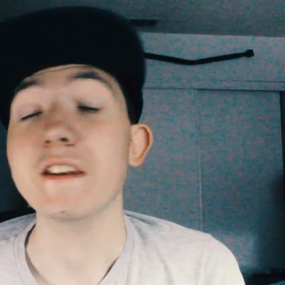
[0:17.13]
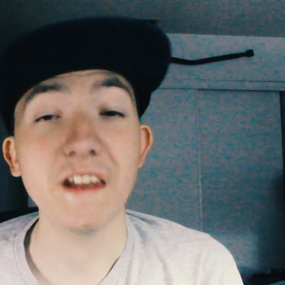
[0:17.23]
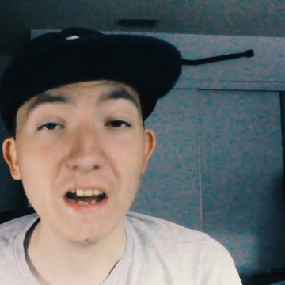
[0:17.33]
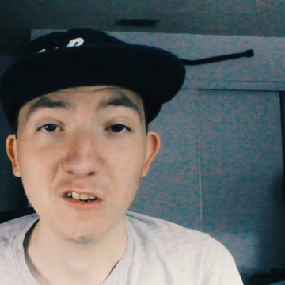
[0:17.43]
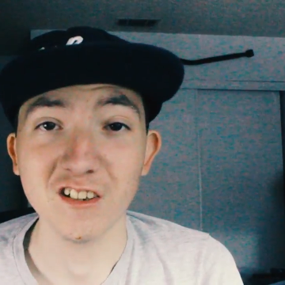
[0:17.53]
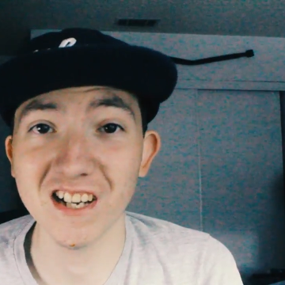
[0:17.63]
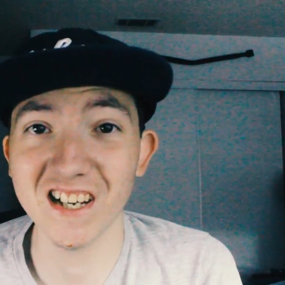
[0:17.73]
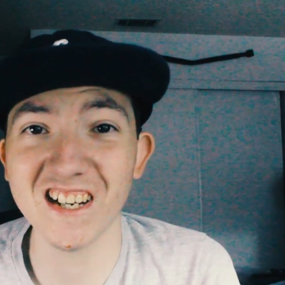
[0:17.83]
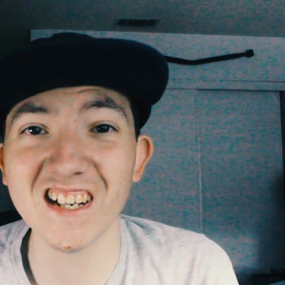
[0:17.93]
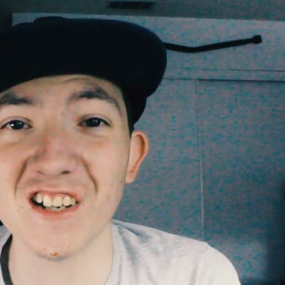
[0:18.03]
Now,
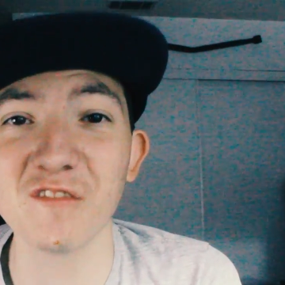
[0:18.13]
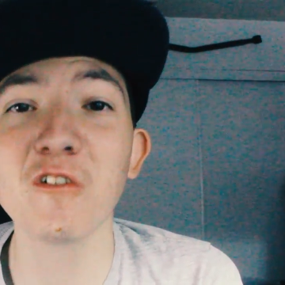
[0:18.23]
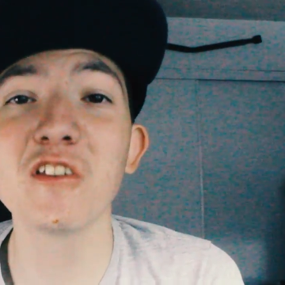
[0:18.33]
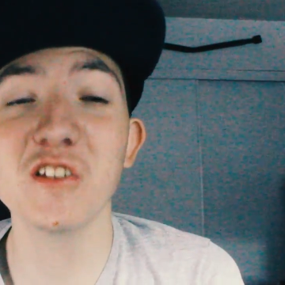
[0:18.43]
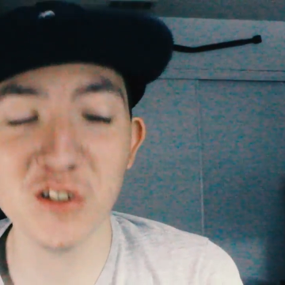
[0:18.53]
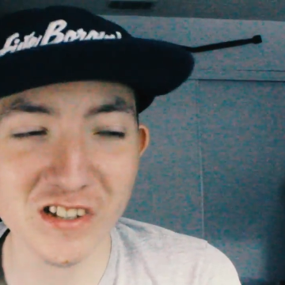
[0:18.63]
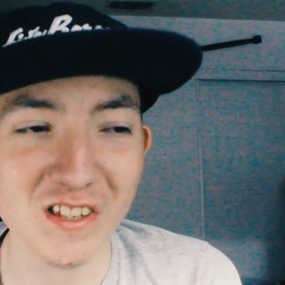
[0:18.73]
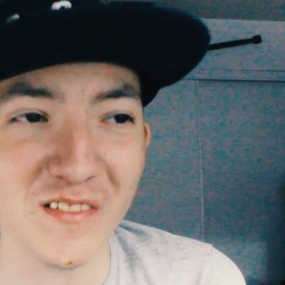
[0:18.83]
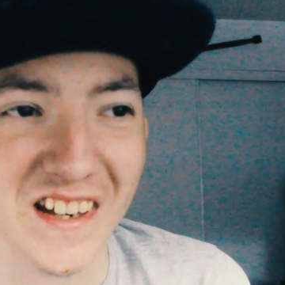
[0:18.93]
for the juicy